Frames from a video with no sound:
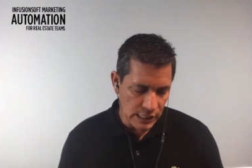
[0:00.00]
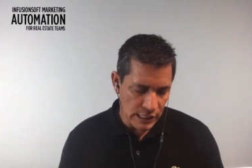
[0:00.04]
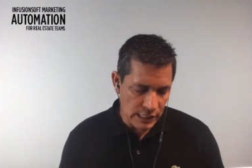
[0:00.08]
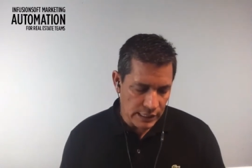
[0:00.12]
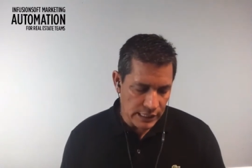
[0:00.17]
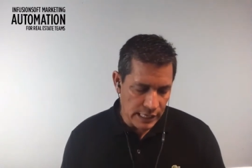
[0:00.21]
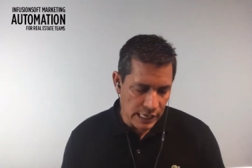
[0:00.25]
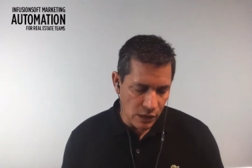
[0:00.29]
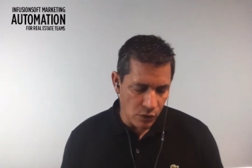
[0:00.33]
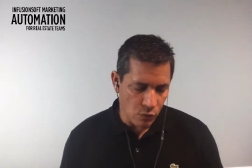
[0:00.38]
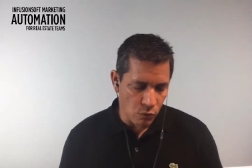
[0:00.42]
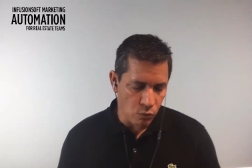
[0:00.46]

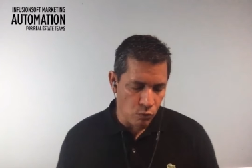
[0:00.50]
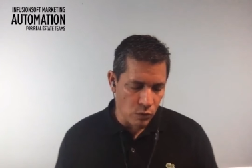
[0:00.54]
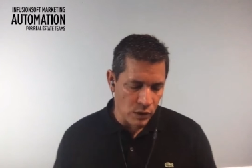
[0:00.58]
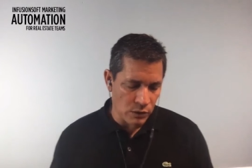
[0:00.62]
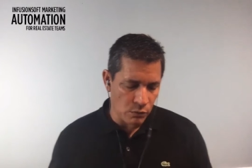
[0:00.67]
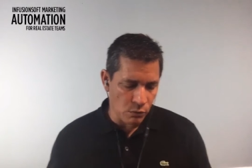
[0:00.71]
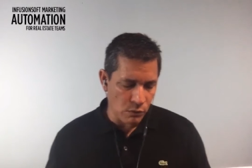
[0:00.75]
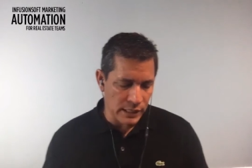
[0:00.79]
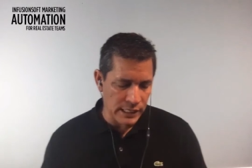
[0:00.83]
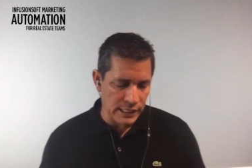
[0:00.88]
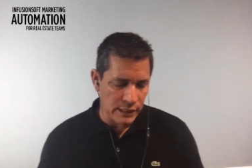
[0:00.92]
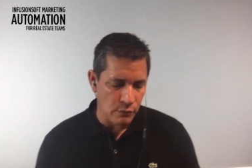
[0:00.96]
Now, one
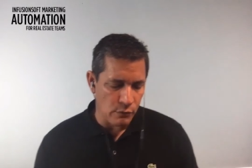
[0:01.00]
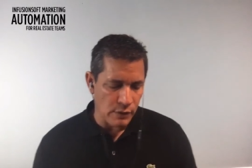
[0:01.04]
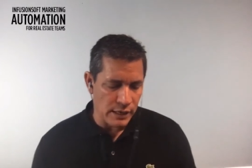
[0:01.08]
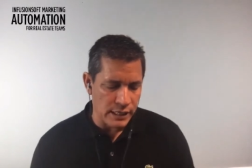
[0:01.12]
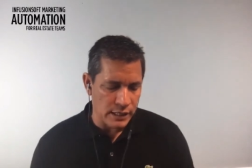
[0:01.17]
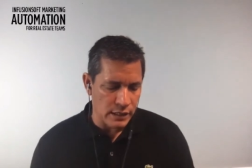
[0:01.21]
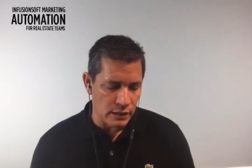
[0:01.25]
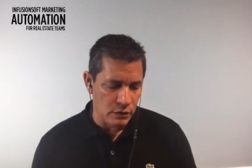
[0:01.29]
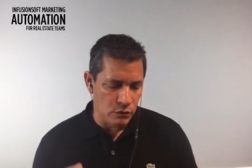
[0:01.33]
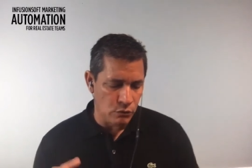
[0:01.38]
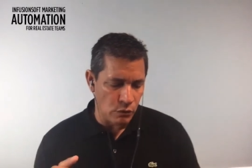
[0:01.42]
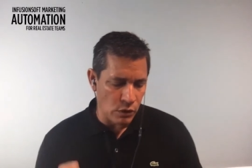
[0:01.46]
way to
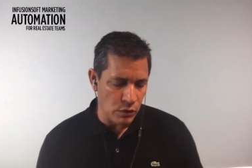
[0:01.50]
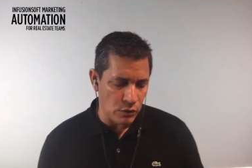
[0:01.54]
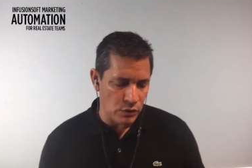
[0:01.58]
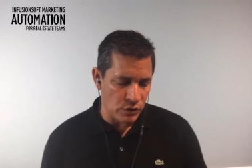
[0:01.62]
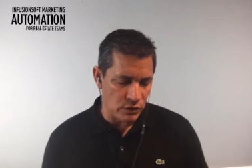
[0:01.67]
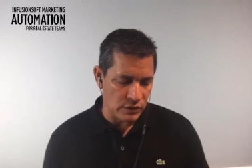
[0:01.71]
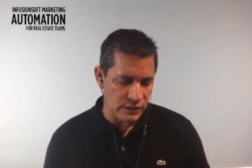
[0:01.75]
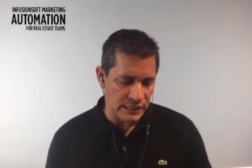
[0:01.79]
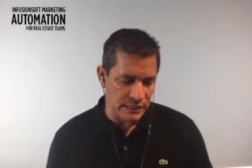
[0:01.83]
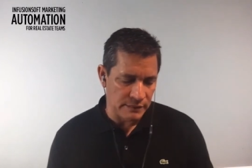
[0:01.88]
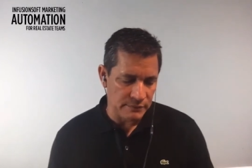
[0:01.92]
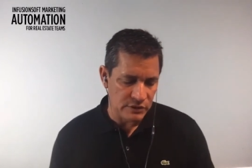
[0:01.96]
grow your
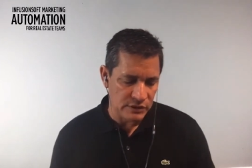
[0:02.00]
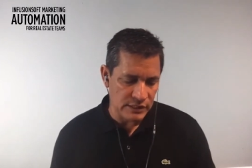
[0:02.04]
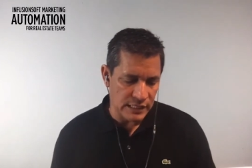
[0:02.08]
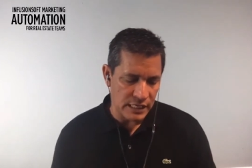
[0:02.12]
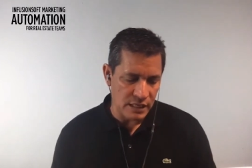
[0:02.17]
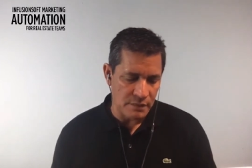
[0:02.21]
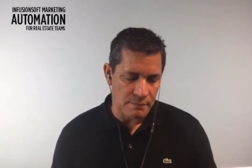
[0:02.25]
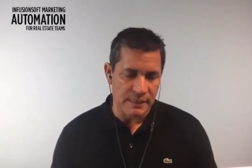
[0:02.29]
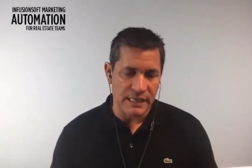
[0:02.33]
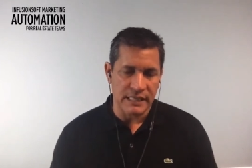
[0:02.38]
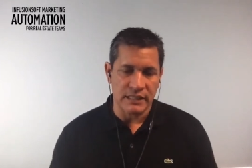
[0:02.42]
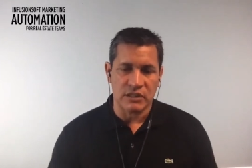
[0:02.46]
team's
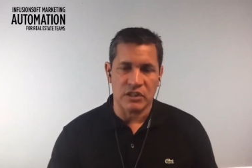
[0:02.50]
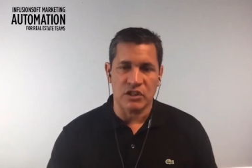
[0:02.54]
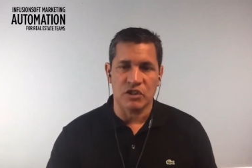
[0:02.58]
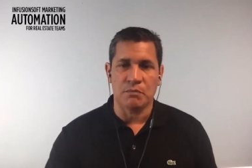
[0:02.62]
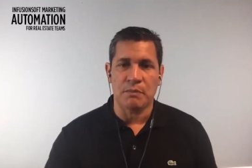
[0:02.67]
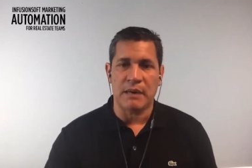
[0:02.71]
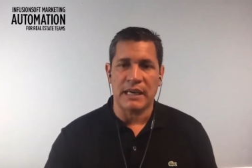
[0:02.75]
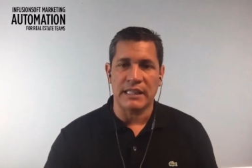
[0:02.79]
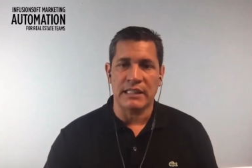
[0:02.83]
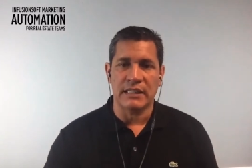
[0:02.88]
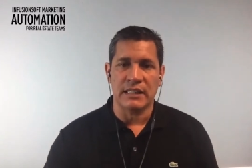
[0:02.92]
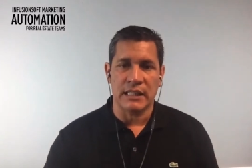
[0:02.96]
database
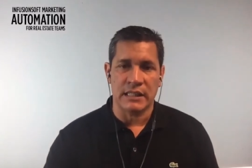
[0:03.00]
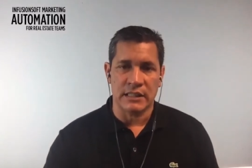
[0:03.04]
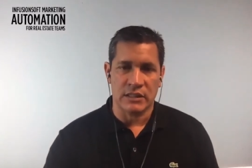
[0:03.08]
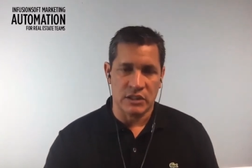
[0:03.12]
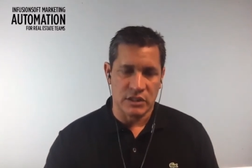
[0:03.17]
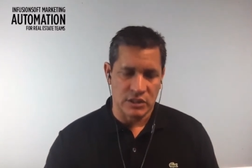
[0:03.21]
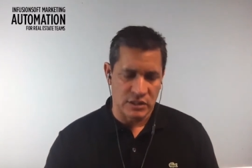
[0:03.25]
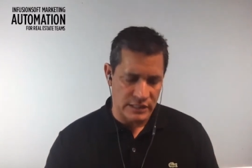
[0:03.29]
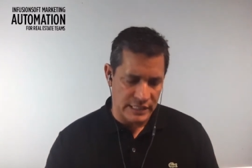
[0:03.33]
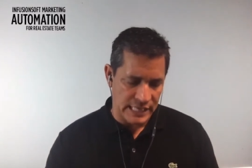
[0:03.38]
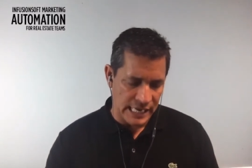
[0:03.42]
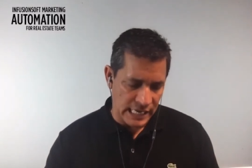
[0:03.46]
is
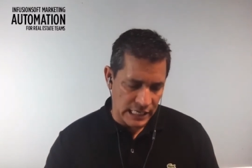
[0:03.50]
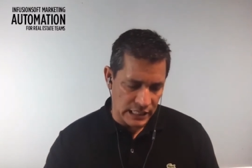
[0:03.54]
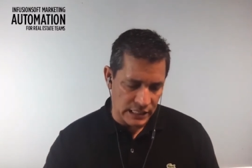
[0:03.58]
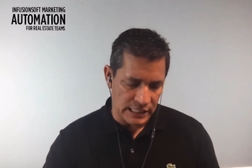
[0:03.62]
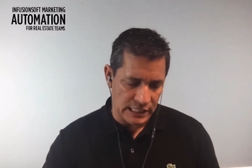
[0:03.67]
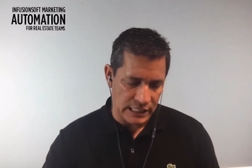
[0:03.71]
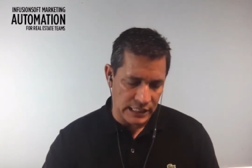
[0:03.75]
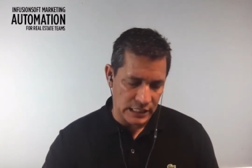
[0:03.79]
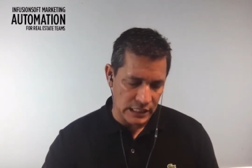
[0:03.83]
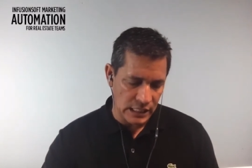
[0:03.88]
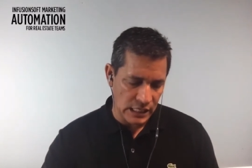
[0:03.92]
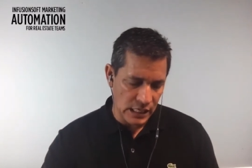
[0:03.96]

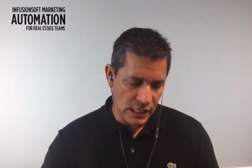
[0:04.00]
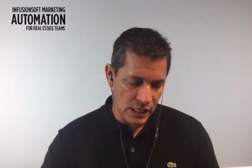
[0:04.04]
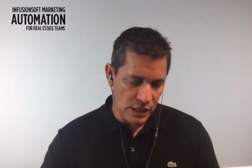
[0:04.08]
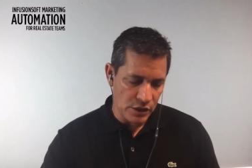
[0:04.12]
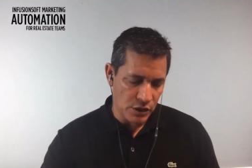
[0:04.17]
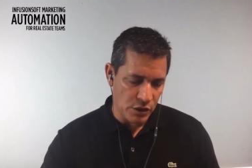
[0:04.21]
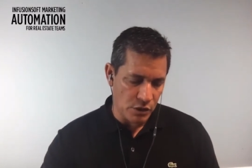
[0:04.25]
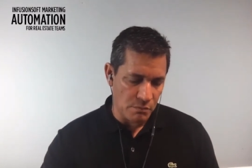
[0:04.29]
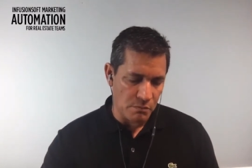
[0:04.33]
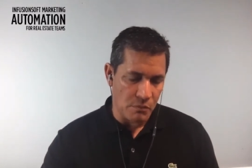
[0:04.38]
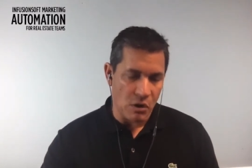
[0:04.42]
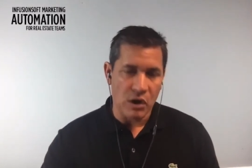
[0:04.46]
scaling
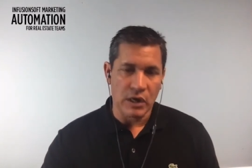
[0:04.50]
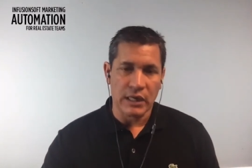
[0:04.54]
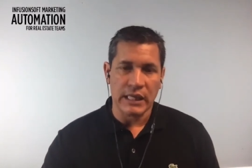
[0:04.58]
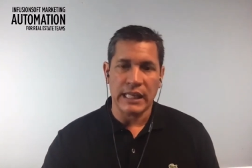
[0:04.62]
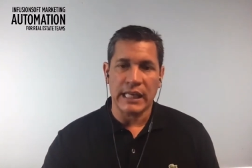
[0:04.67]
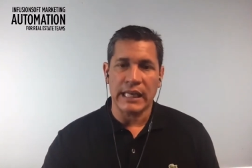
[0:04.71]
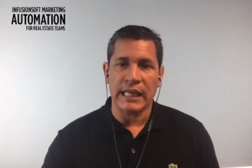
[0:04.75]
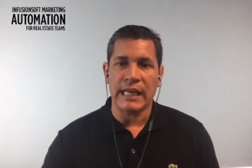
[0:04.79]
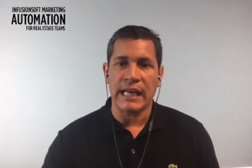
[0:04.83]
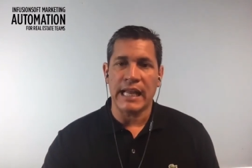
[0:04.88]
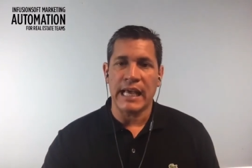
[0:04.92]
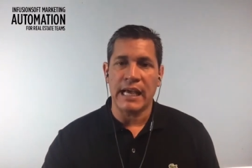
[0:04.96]
your
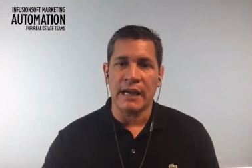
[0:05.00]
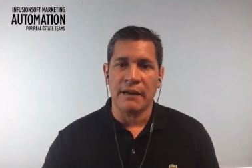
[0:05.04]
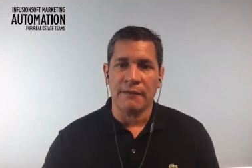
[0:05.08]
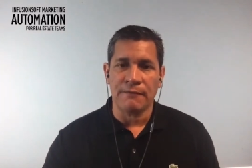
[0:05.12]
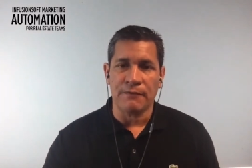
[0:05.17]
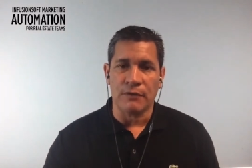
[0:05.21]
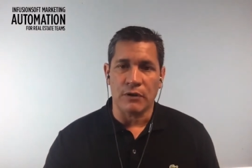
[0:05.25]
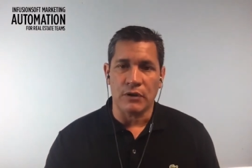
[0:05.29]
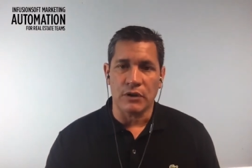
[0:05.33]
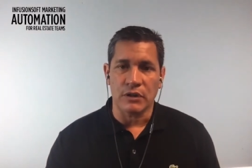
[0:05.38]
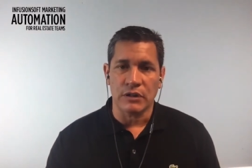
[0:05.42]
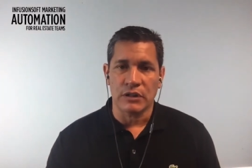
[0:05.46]
marketing
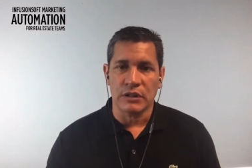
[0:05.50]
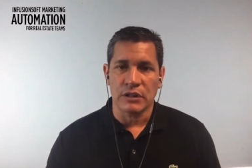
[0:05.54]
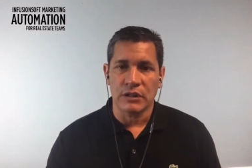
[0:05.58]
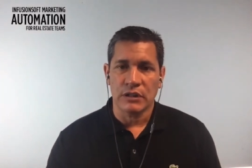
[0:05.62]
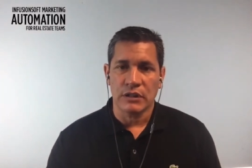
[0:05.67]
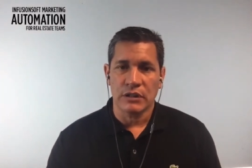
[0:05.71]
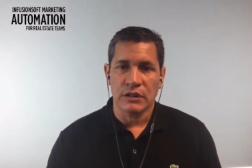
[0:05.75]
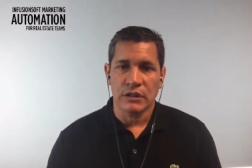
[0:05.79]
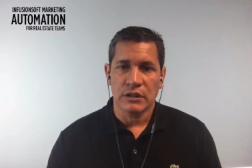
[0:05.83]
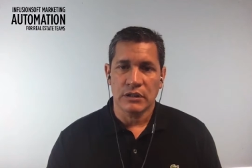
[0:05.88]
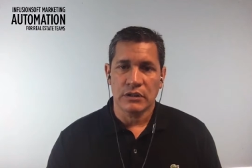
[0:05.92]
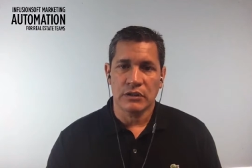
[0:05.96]
effort
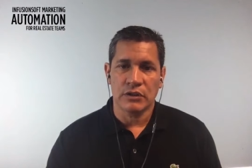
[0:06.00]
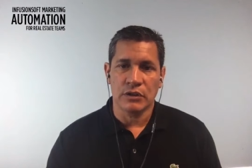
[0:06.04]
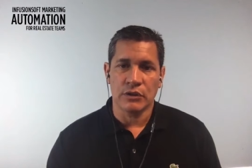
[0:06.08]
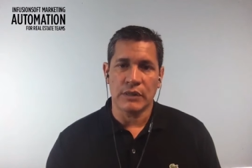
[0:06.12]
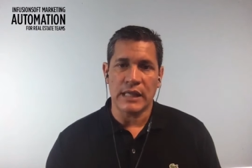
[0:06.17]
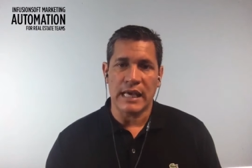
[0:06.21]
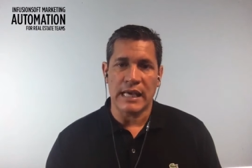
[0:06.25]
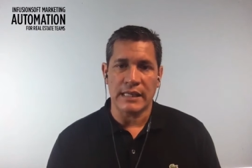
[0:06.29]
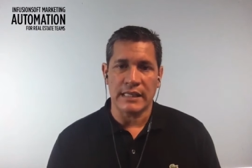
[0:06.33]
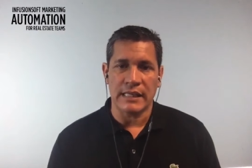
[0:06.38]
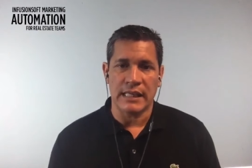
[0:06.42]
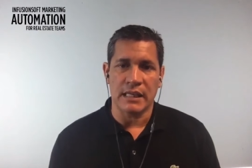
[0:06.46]
to
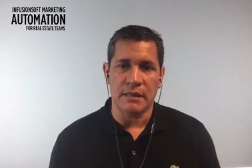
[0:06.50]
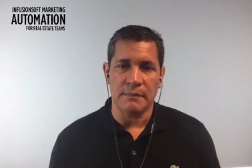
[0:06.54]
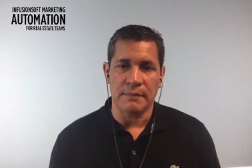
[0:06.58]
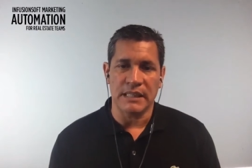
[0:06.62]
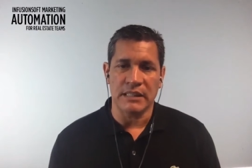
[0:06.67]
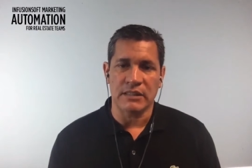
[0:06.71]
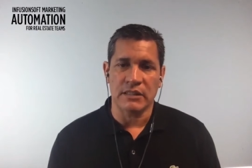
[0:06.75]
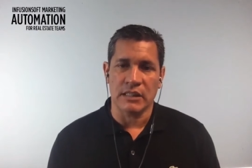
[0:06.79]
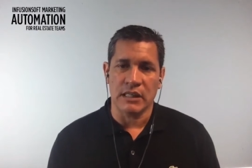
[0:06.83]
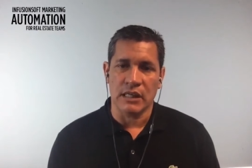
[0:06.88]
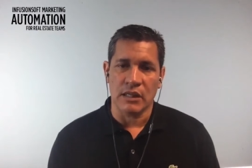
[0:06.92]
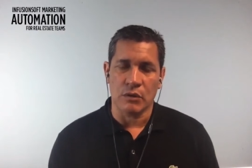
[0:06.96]
that
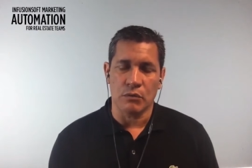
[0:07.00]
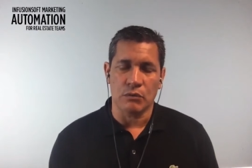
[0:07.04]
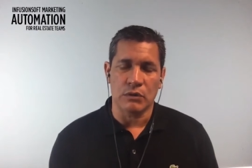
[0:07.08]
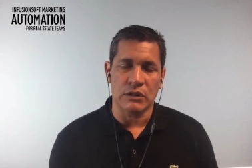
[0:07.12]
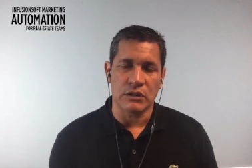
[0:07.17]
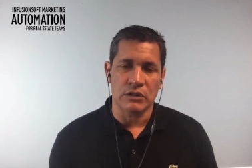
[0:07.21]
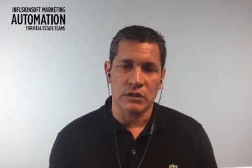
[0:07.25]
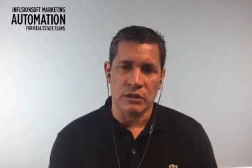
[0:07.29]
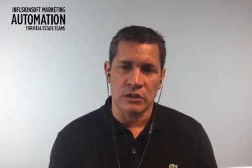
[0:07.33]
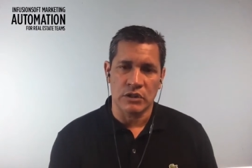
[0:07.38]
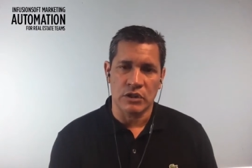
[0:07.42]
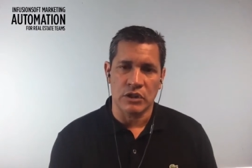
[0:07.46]
database. In other words,